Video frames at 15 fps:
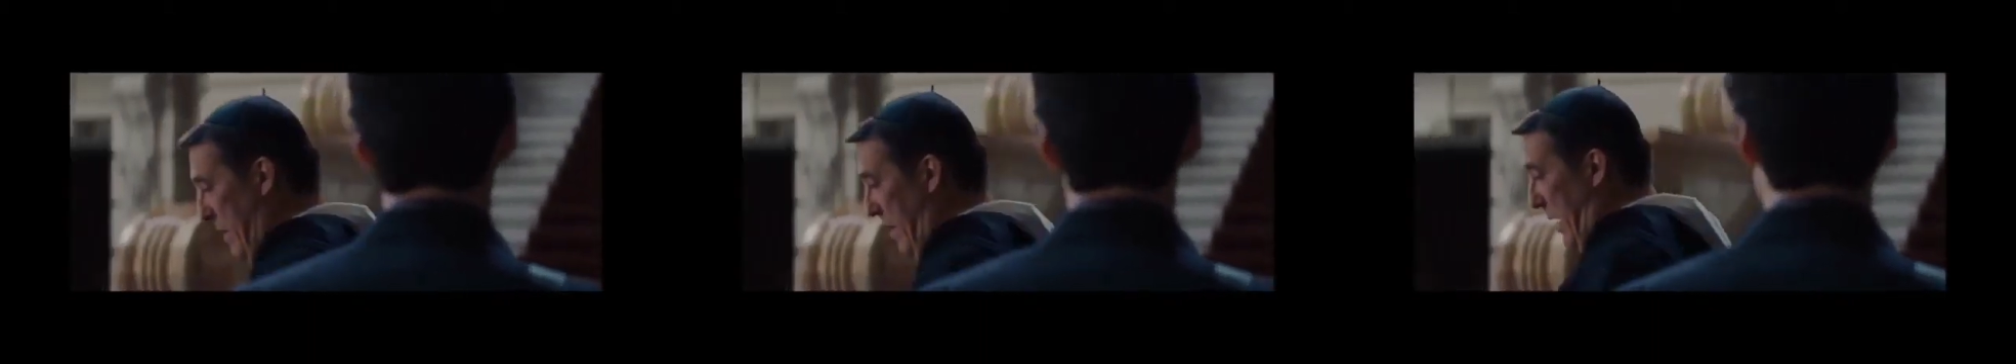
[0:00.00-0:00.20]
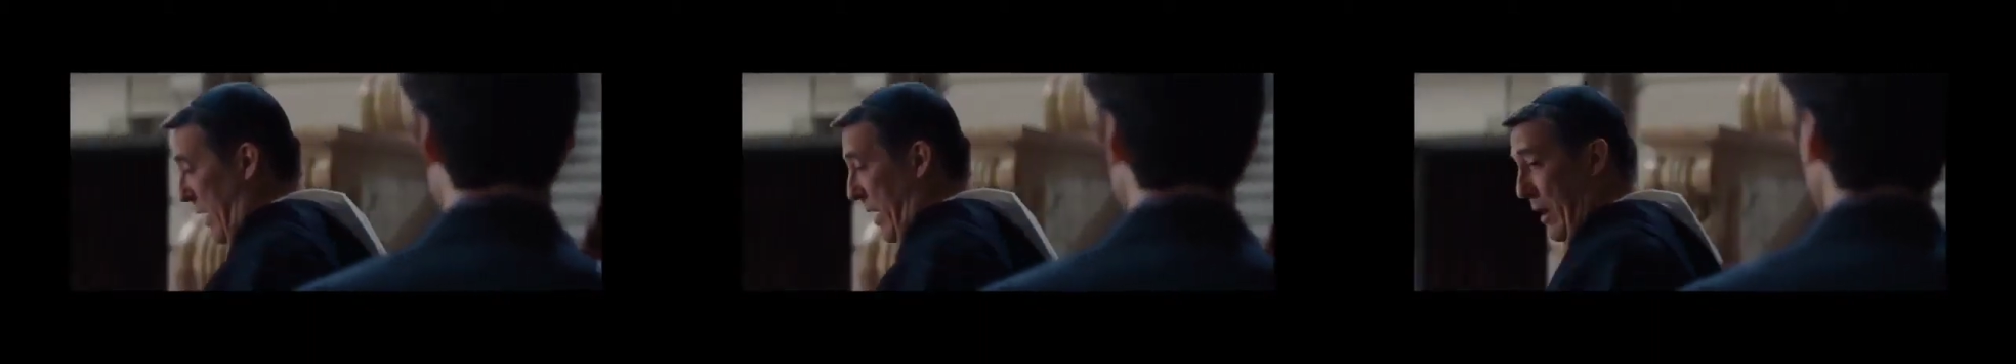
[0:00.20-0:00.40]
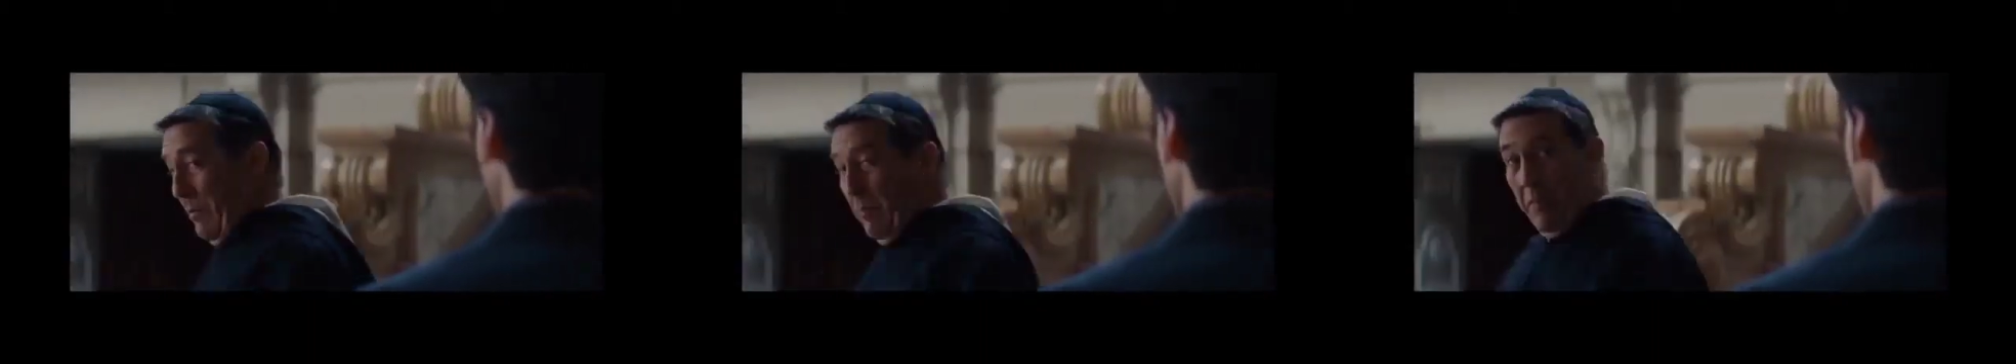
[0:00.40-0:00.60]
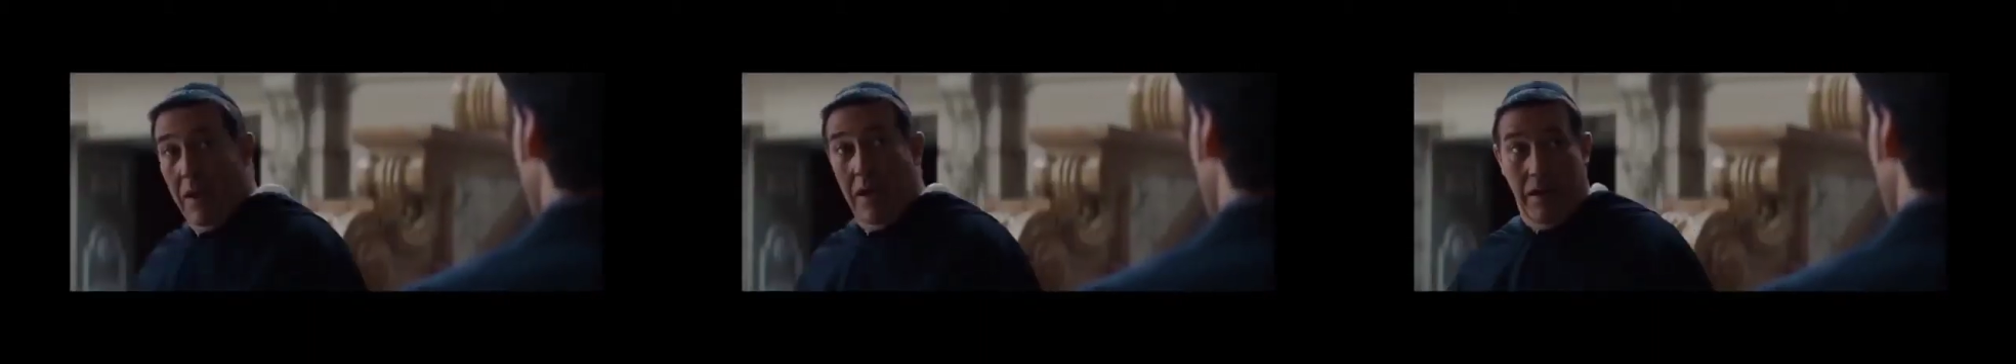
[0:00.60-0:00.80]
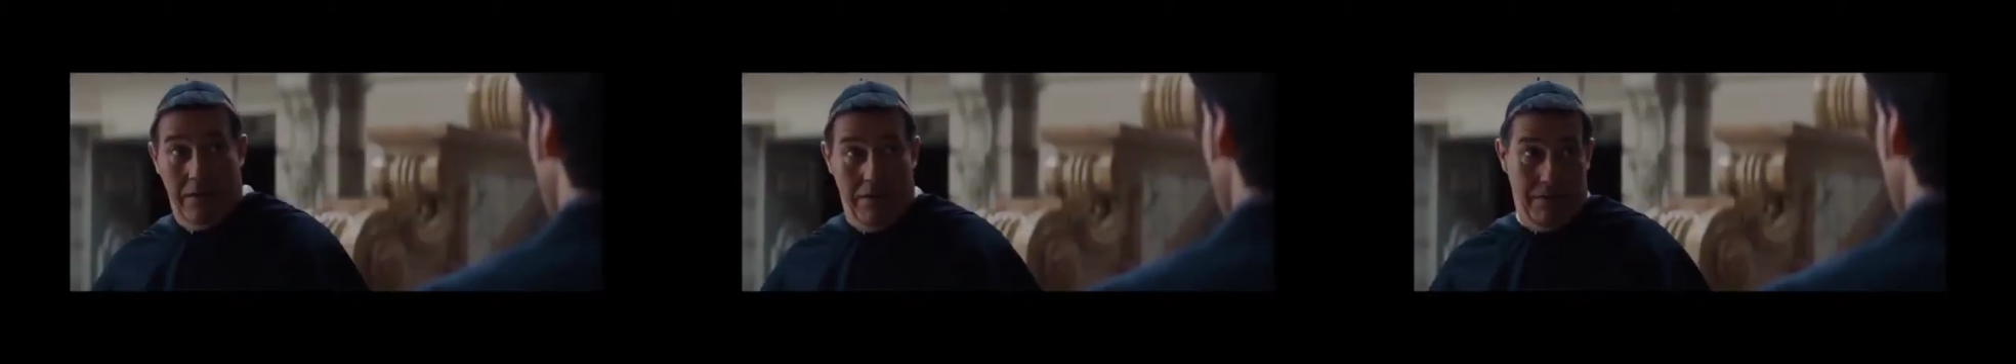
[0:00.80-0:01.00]
that means. It
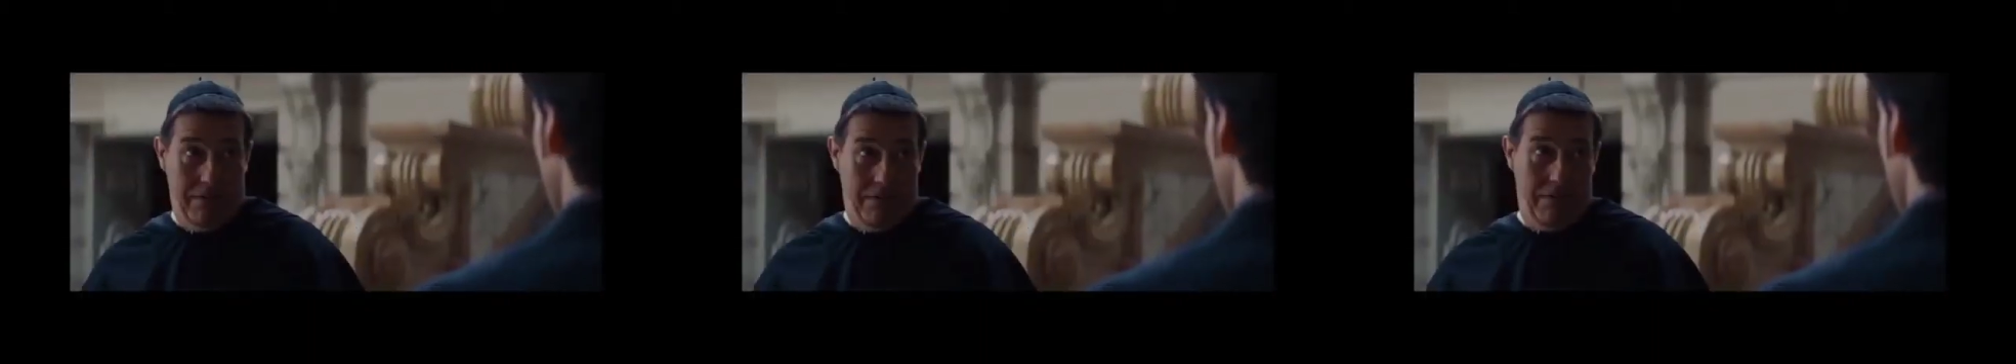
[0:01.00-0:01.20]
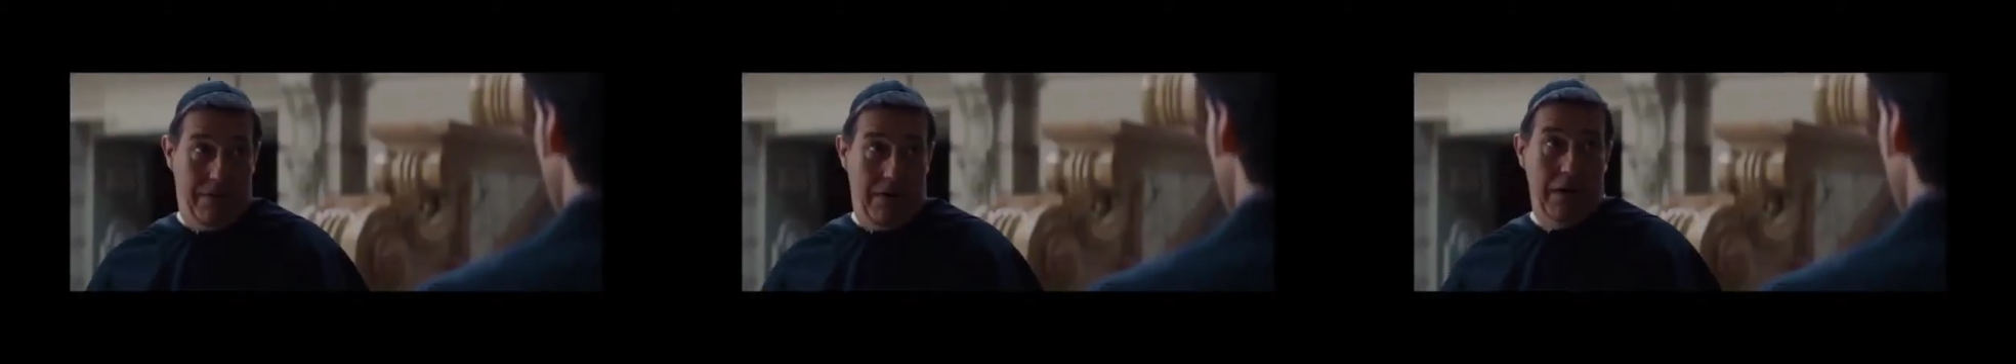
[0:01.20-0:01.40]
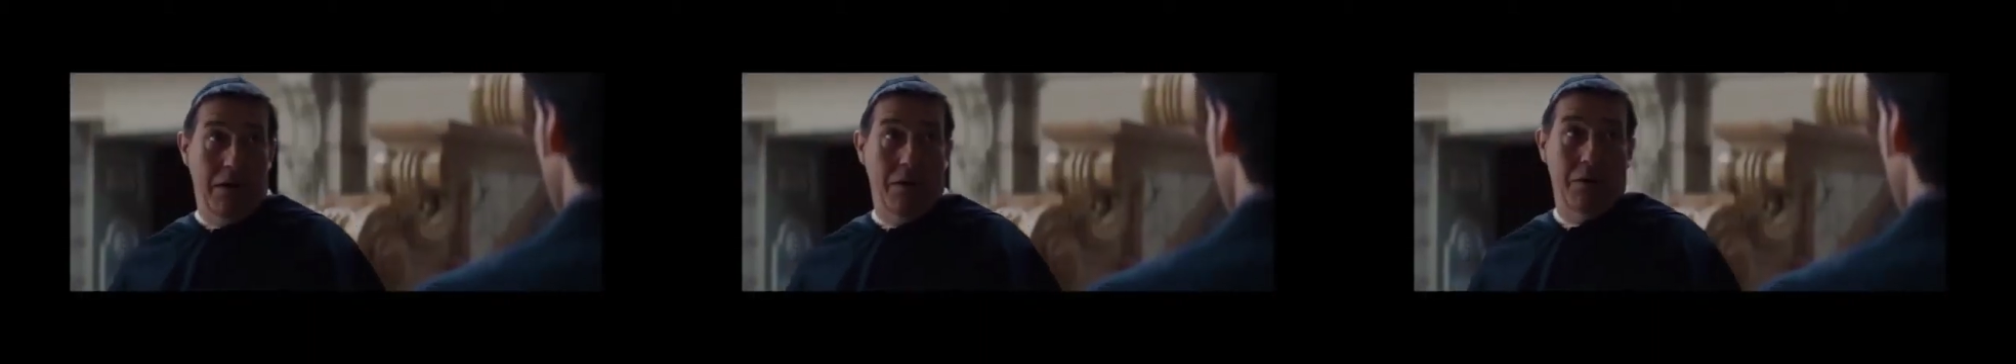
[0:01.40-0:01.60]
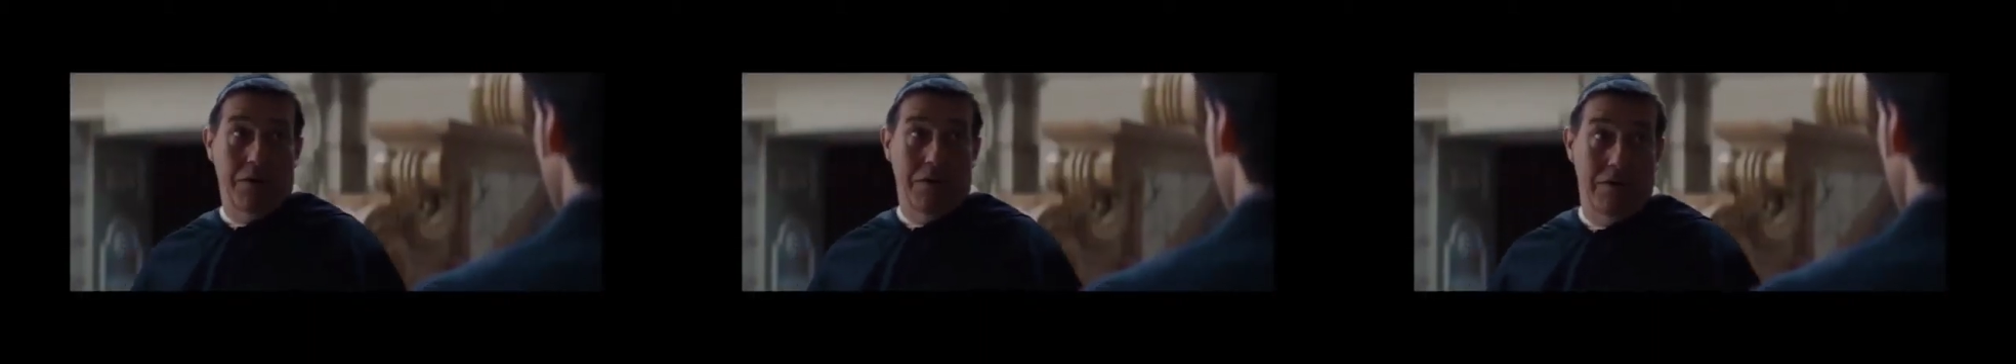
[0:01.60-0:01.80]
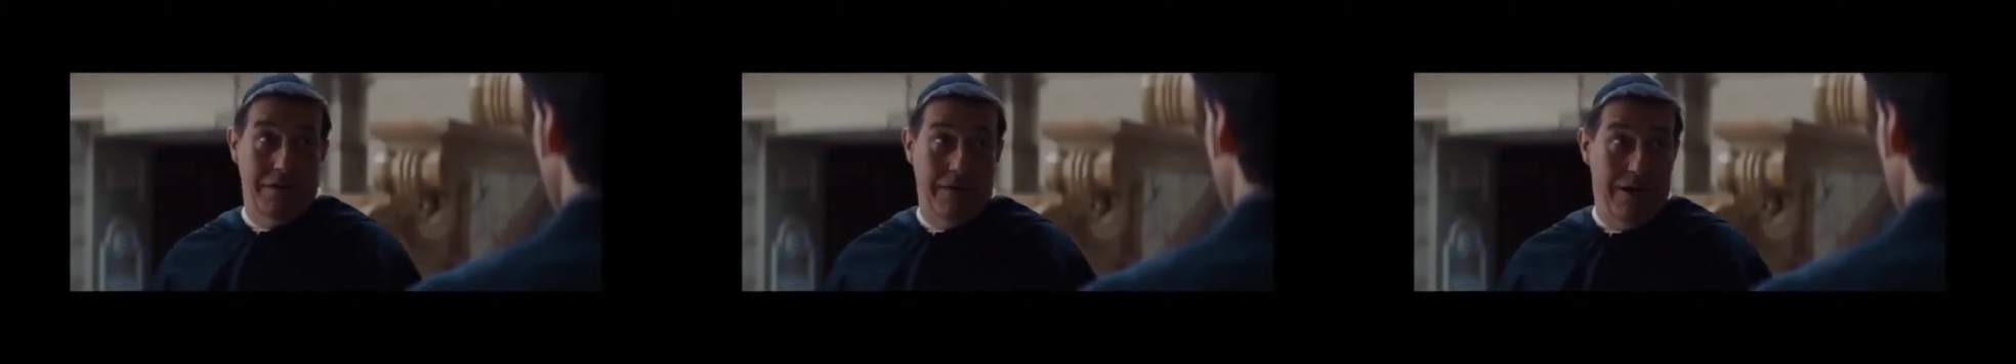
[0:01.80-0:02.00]
means he
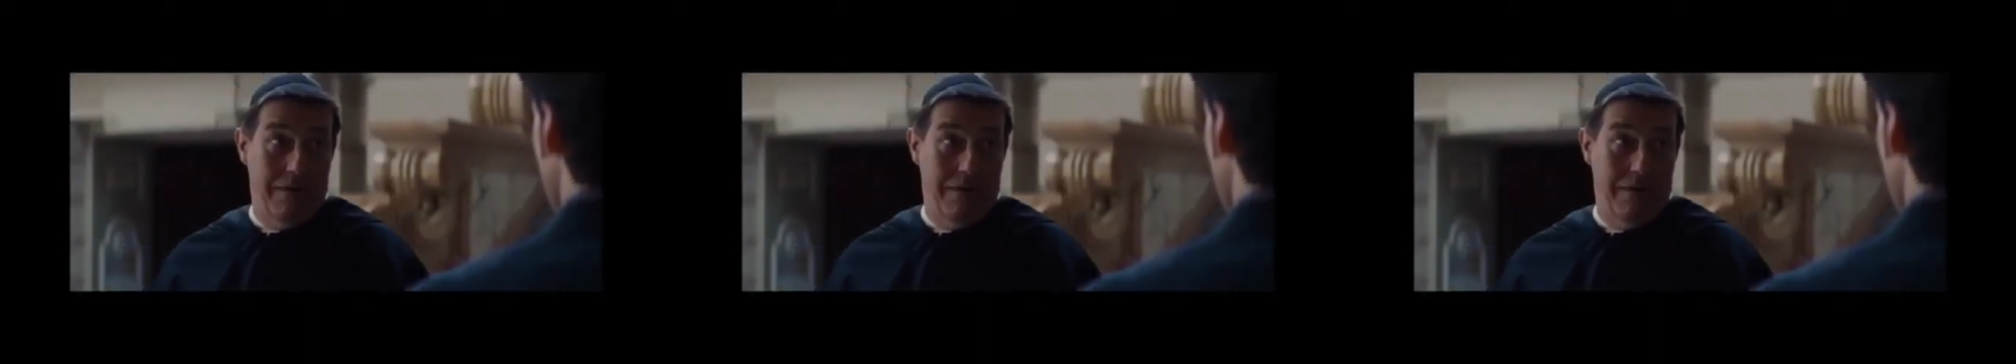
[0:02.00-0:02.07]
knows his